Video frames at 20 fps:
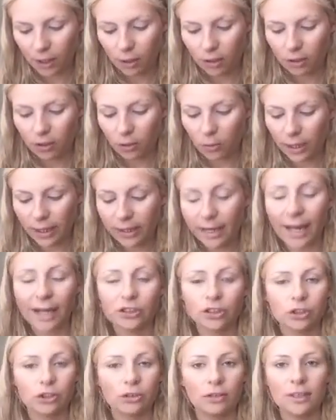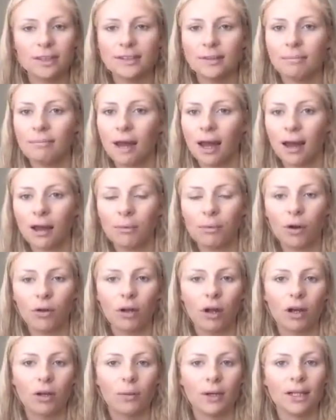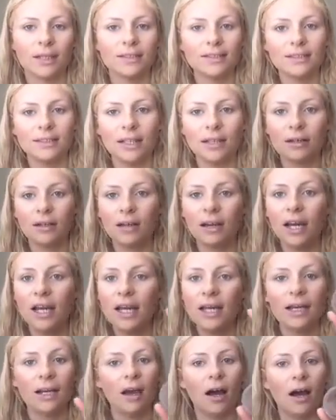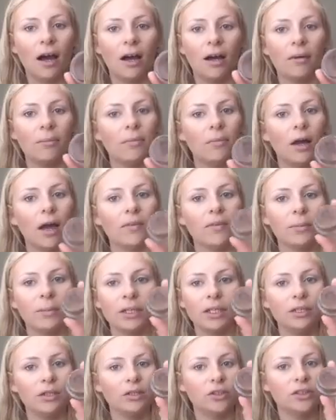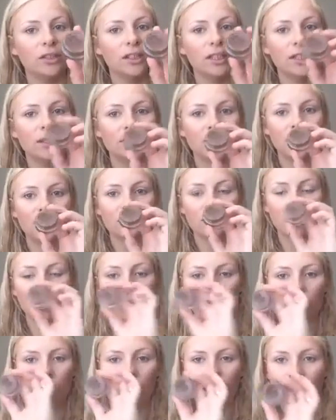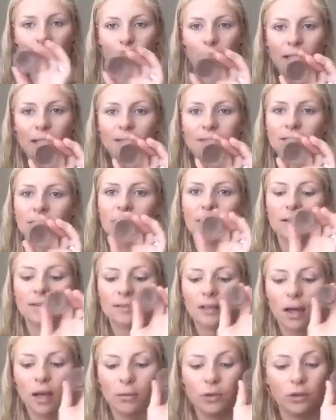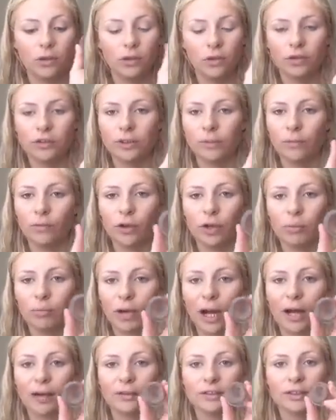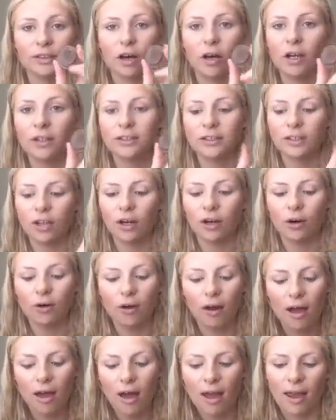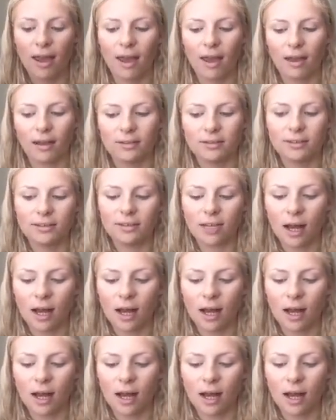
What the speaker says: Quite Natural. It's a MAC Pro Longwear Concealer. Everybody knows these things are great bases. You can use them for your brows also, and